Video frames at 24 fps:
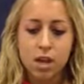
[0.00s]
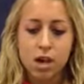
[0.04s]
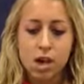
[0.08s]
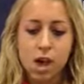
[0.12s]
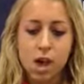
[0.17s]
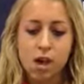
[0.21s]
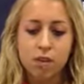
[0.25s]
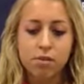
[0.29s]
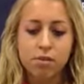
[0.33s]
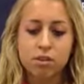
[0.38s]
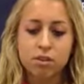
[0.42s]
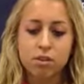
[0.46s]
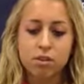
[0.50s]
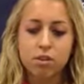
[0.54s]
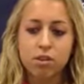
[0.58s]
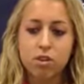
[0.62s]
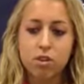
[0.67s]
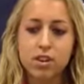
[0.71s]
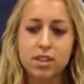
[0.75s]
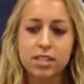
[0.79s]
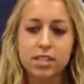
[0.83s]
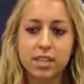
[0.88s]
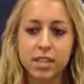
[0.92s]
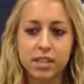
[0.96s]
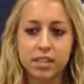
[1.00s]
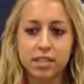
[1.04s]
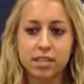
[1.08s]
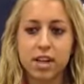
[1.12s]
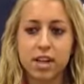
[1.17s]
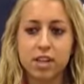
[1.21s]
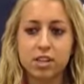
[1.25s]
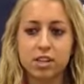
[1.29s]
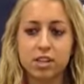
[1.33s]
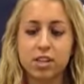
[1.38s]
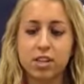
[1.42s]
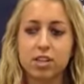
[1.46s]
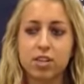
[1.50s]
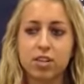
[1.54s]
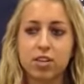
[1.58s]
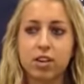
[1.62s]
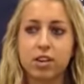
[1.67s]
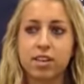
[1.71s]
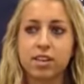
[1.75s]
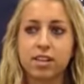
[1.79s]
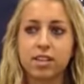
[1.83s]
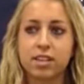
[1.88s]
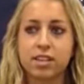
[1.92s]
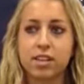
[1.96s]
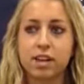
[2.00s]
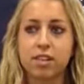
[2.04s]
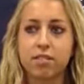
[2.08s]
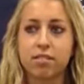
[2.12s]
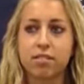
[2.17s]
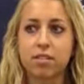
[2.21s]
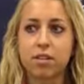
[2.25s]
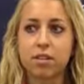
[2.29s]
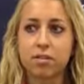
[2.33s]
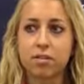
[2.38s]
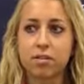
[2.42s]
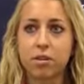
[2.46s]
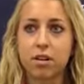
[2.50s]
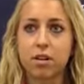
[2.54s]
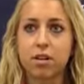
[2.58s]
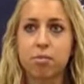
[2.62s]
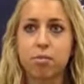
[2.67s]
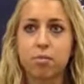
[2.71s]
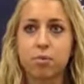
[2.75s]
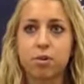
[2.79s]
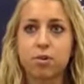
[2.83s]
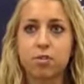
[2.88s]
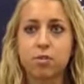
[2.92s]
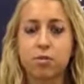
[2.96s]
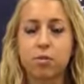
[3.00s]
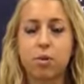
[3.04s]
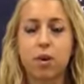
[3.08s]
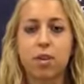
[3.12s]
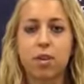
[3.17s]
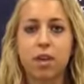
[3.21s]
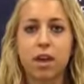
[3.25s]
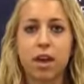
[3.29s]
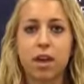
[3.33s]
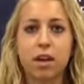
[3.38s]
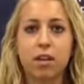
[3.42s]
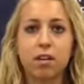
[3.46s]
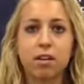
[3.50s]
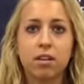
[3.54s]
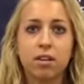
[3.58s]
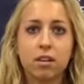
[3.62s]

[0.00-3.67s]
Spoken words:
I was 26 last year, so I definitely want to improve upon that.